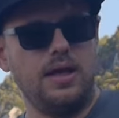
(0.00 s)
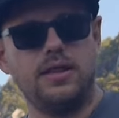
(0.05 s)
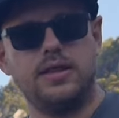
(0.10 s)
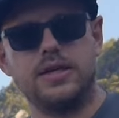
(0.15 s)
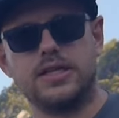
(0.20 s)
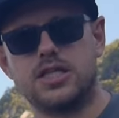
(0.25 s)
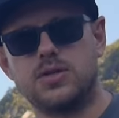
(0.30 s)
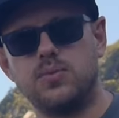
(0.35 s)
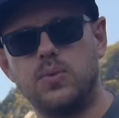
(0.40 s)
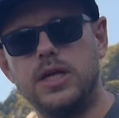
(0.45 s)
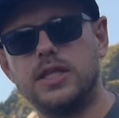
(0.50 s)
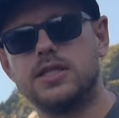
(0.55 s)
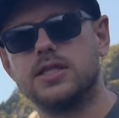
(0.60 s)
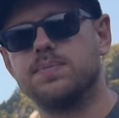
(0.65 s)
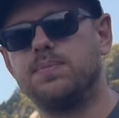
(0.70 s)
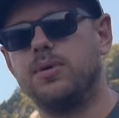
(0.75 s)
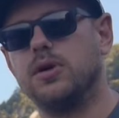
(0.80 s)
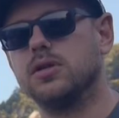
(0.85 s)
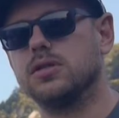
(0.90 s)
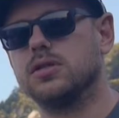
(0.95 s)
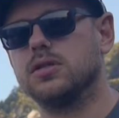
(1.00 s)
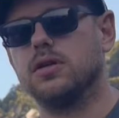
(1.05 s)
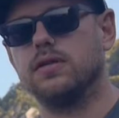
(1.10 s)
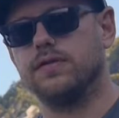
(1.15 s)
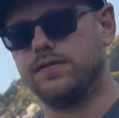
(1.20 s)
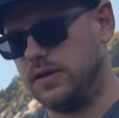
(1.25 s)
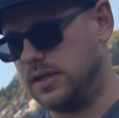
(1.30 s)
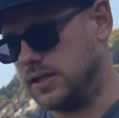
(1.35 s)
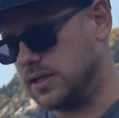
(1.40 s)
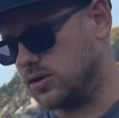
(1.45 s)
The sweet spot
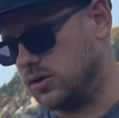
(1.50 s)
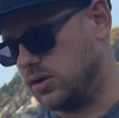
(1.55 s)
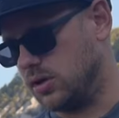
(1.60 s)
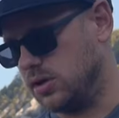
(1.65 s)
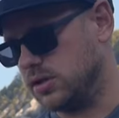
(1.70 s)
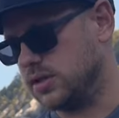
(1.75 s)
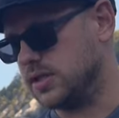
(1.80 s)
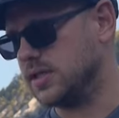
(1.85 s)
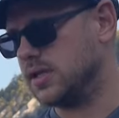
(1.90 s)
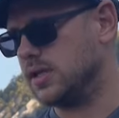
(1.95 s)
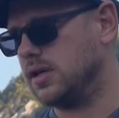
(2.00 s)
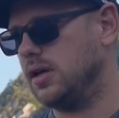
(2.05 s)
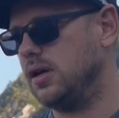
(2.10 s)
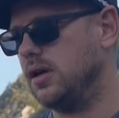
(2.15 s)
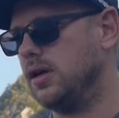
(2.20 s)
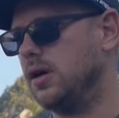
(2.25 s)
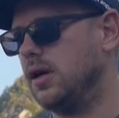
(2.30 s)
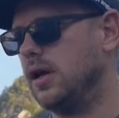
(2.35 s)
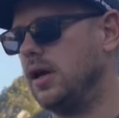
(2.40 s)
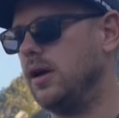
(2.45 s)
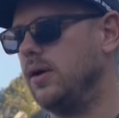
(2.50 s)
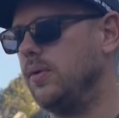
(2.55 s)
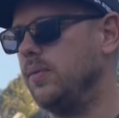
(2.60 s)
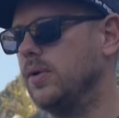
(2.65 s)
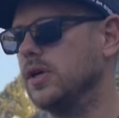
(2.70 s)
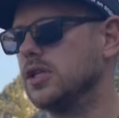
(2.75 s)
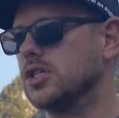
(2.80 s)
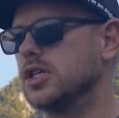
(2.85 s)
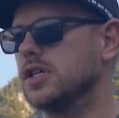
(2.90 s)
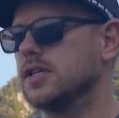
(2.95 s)
of these rods,
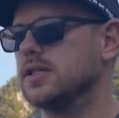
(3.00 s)
which